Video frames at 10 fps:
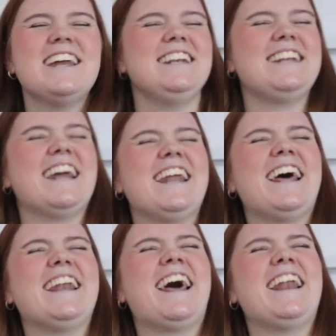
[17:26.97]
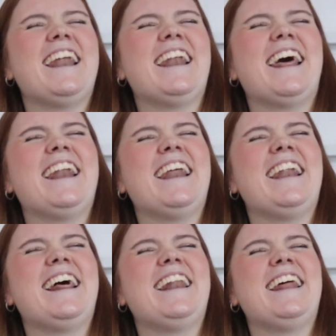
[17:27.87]
Na na na na na na
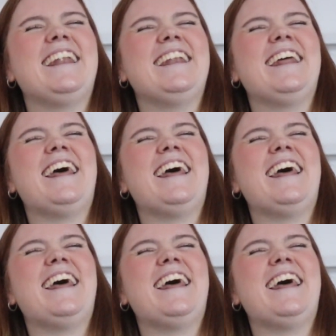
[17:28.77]
na na na.